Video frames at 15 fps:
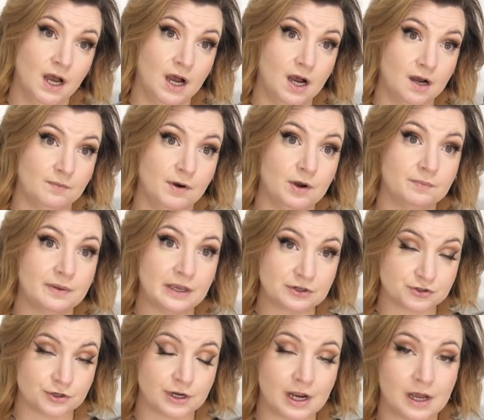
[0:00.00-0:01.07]
um, on
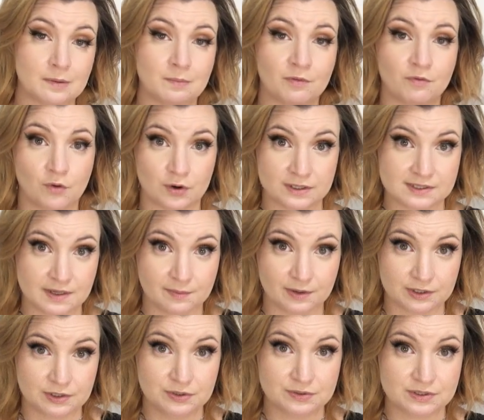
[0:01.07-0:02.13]
Patreon before it's up
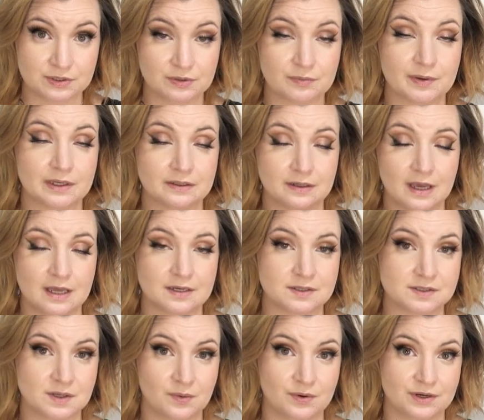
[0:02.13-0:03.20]
on YouTube and, and
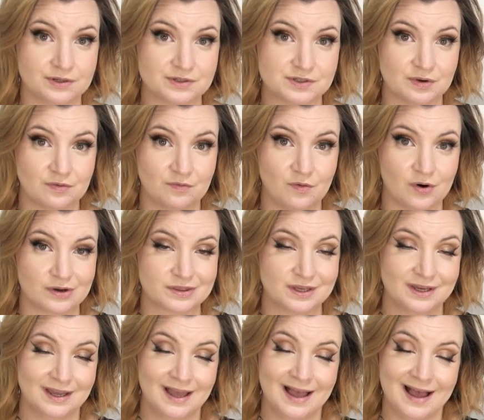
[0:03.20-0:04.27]
so on and so forth.
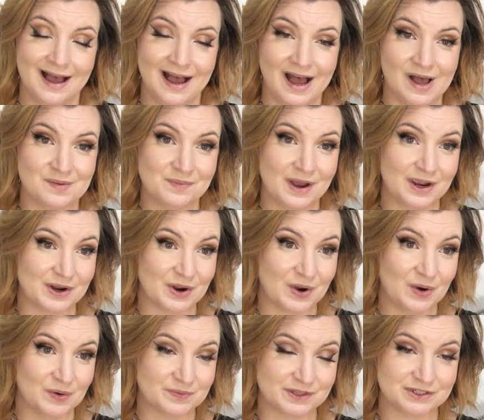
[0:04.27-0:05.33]
Um, I
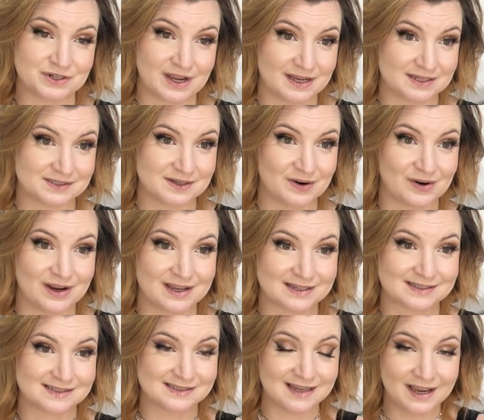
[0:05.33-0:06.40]
hope that you guys are
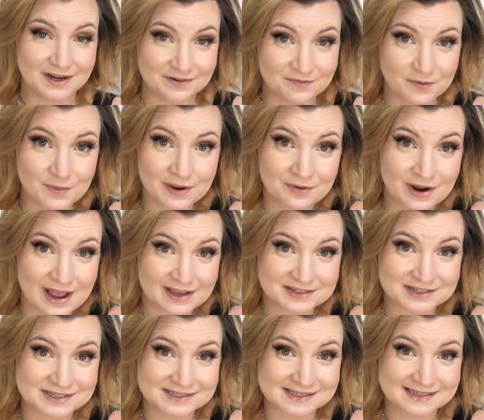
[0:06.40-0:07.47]
excited for my
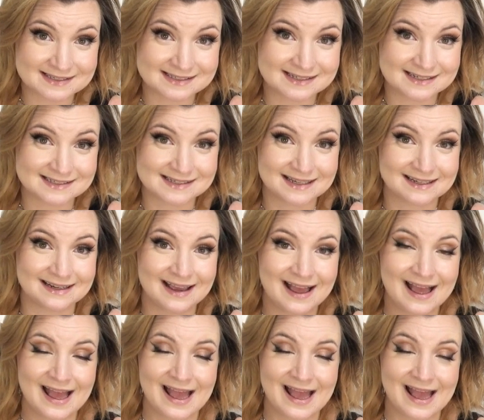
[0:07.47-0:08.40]
reactions this season.